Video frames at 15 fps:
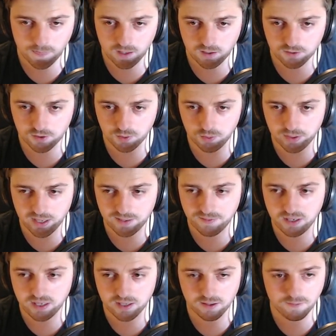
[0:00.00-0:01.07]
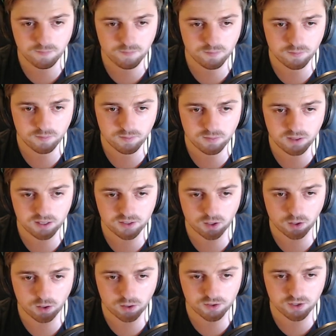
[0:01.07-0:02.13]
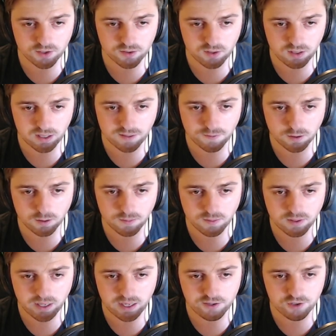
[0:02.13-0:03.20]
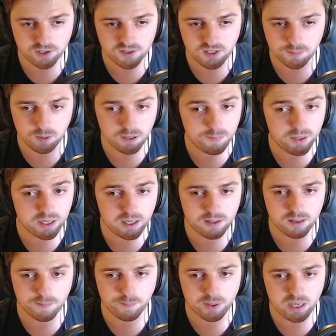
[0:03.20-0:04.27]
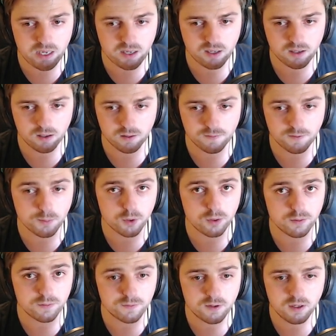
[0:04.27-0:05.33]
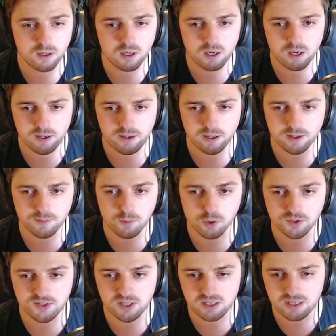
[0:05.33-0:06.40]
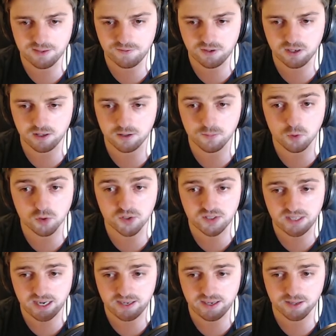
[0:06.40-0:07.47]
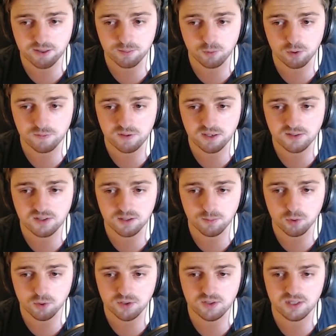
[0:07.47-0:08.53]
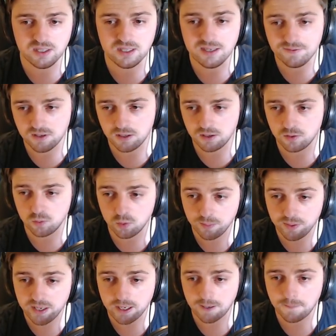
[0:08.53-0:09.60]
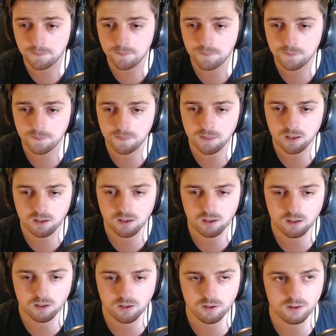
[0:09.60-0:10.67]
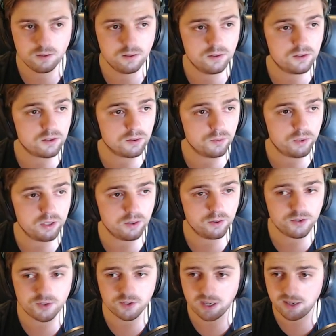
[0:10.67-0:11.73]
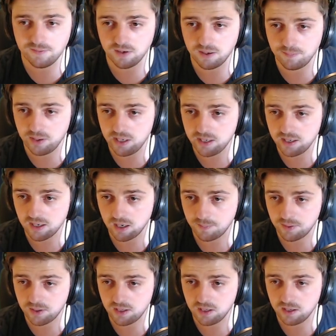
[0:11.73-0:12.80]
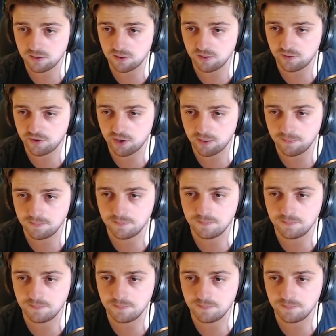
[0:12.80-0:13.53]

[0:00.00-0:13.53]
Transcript: So what we have here is a horizontal level, and it's just simply picking the peak of a move. Now, the more significant and the more standout the move is, the more significant it will be. So we also have a peak up here at the top.